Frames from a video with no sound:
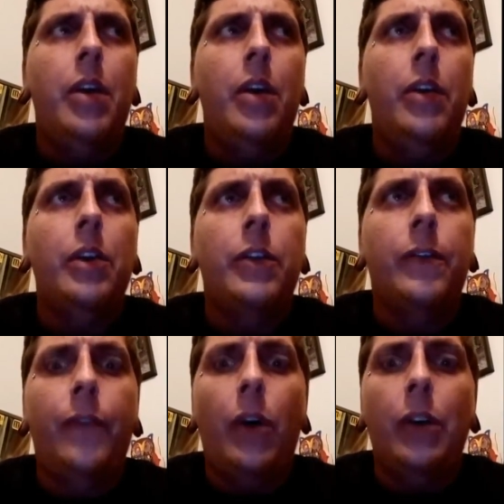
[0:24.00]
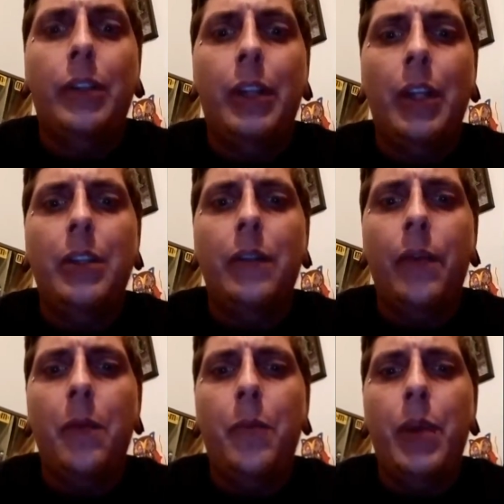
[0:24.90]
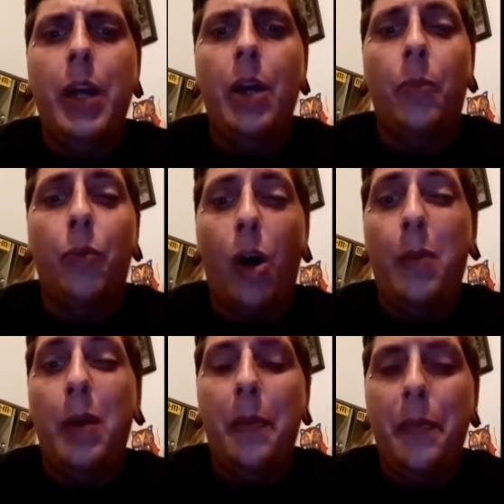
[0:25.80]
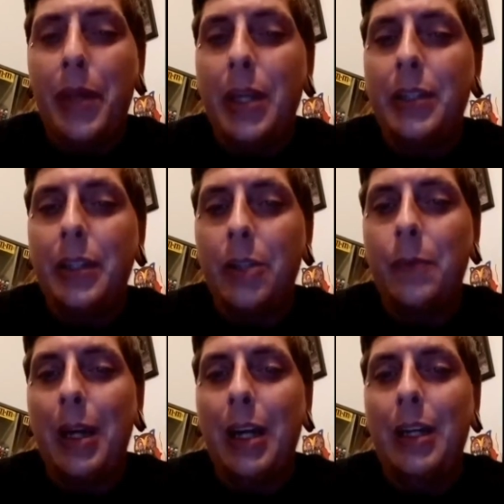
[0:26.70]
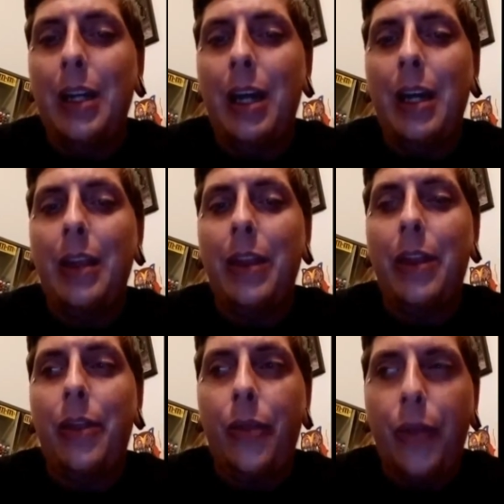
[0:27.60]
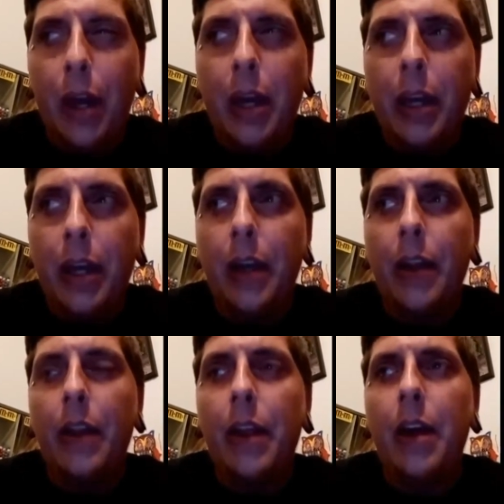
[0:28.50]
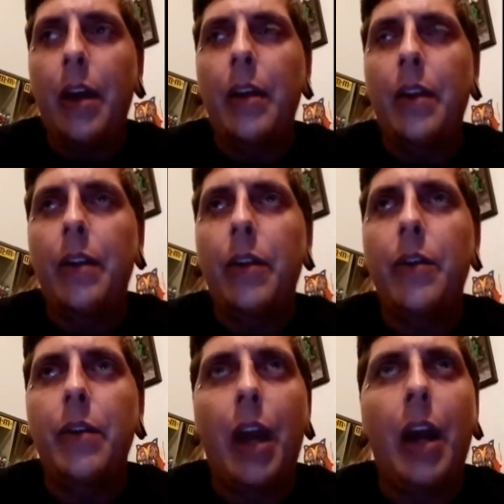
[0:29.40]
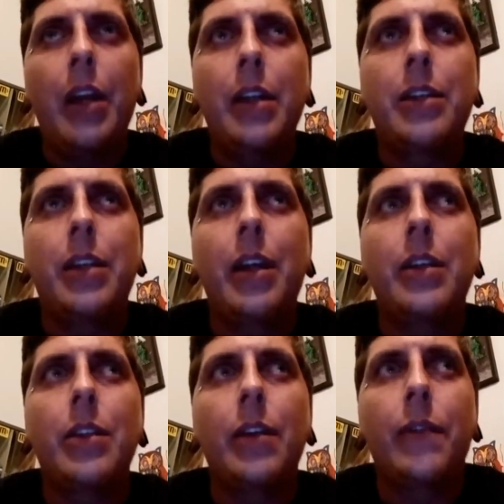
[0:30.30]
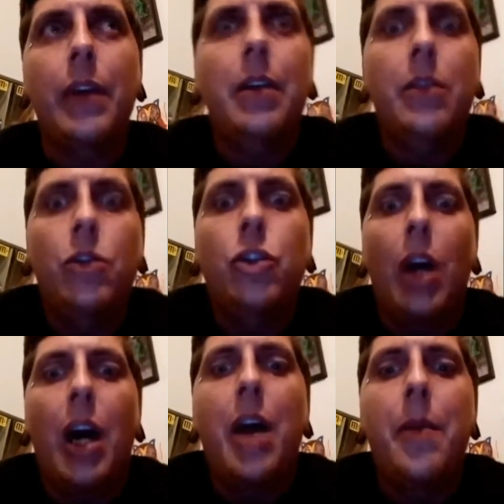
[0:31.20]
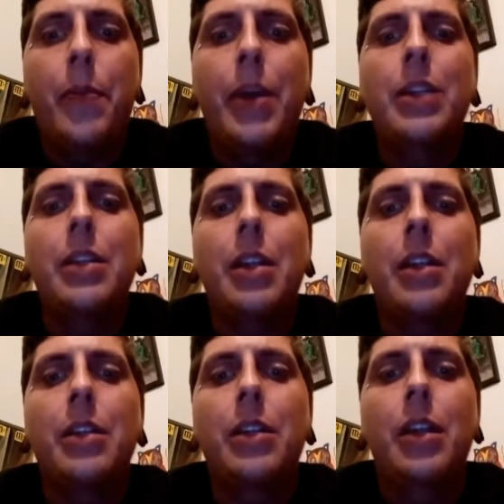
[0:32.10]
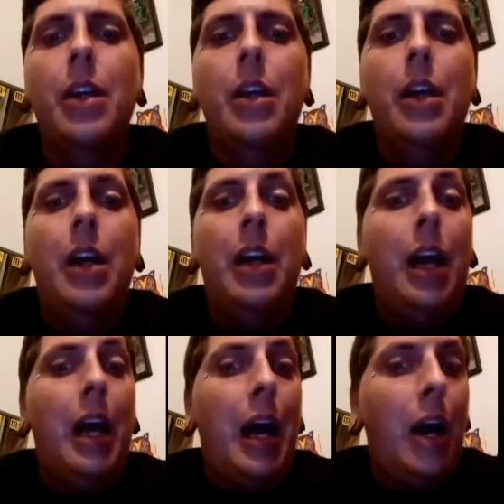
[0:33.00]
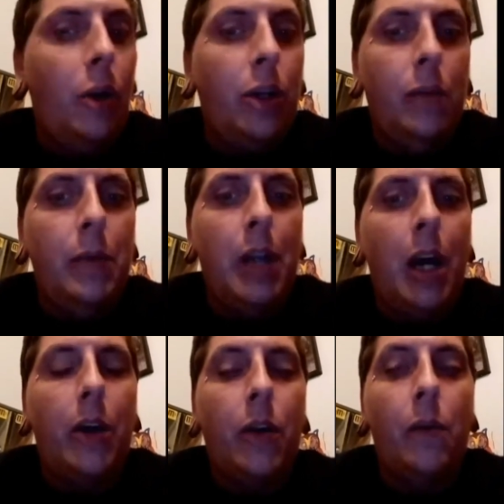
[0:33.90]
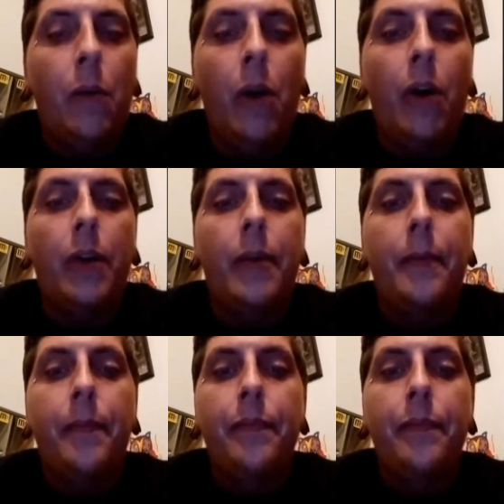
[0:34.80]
this false sense of him being a prominent businessman and thinking that the United States of a giant business. How could we not go wrong?